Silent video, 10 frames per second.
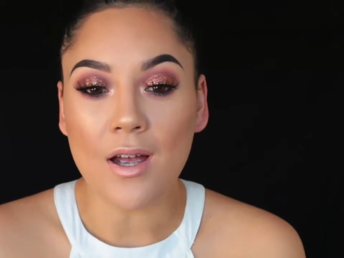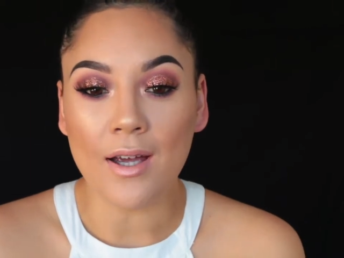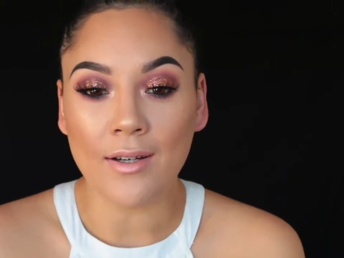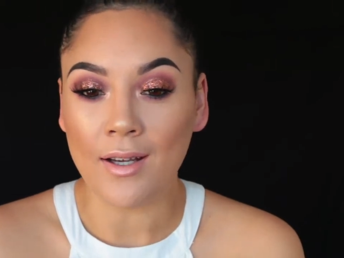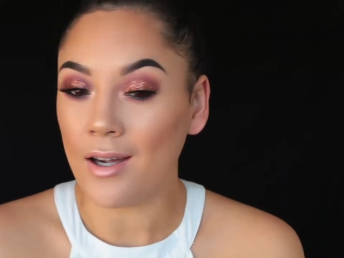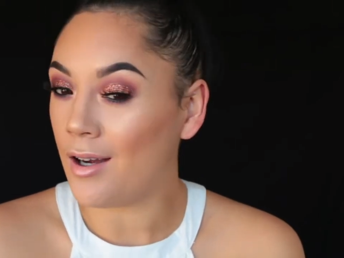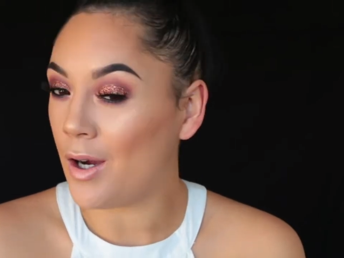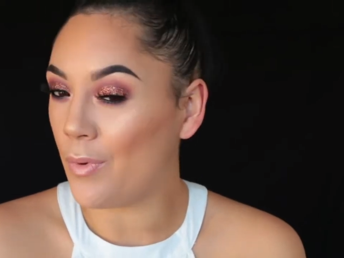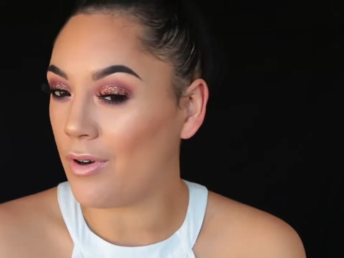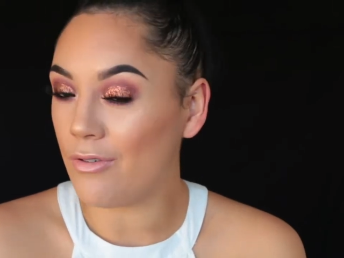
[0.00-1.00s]
And yeah,
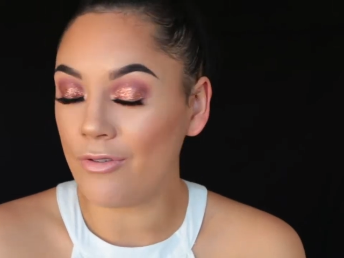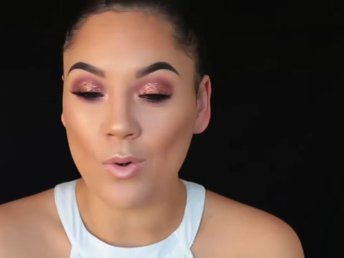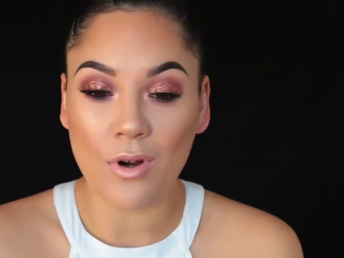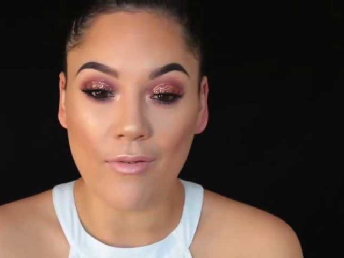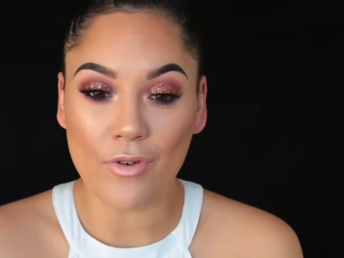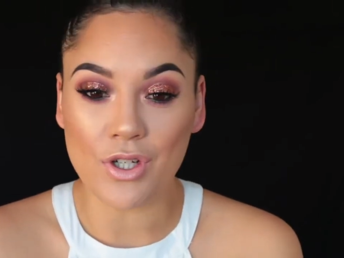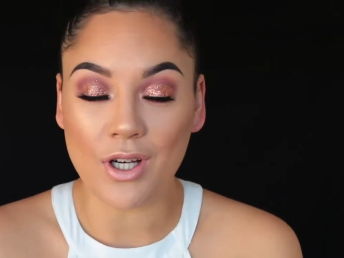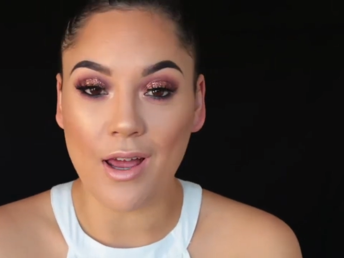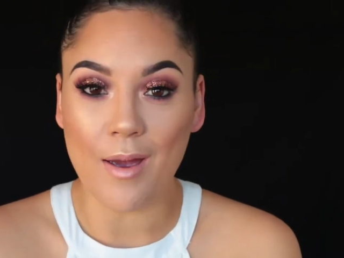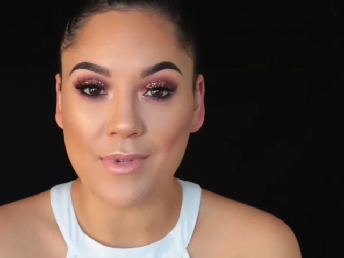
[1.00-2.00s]
I went full coverage
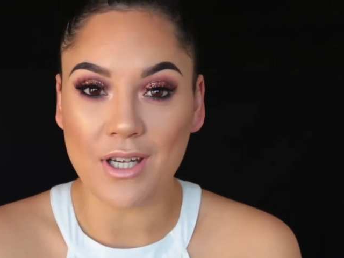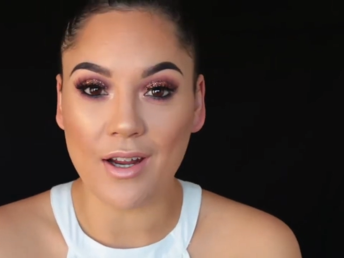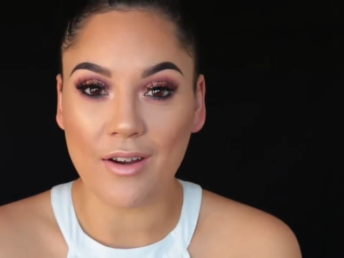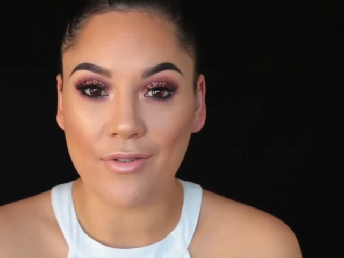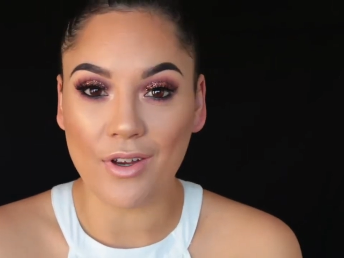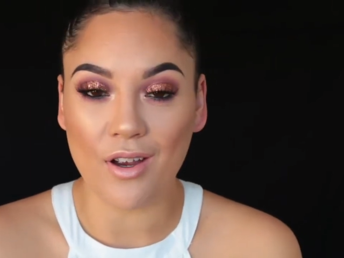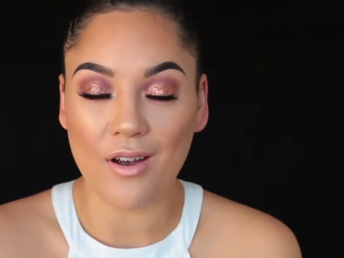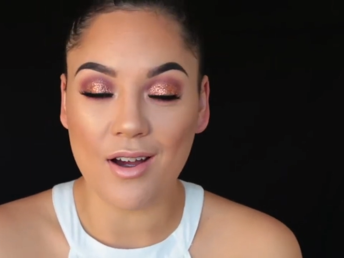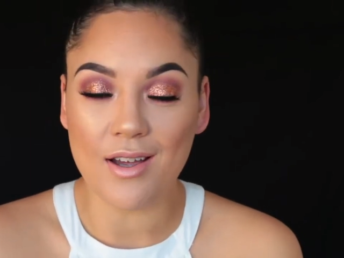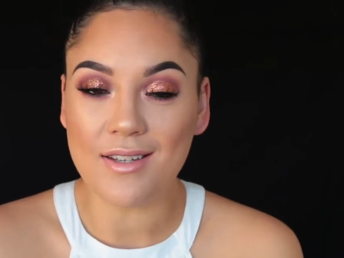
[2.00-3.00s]
glam today for you
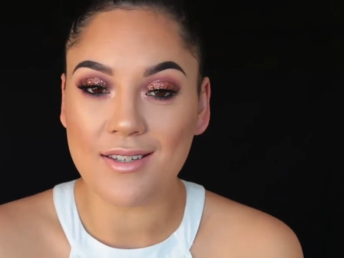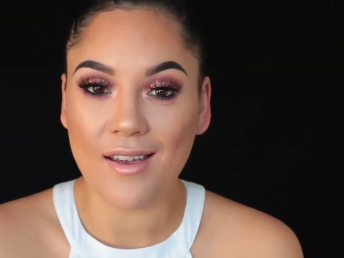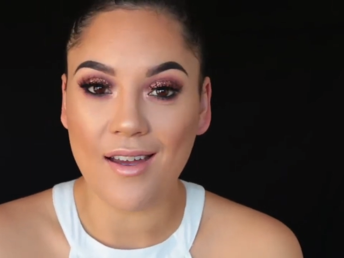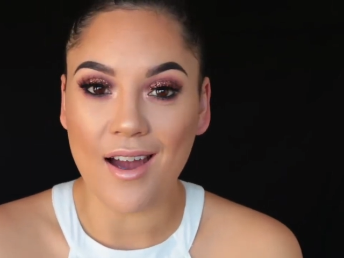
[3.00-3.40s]
guys.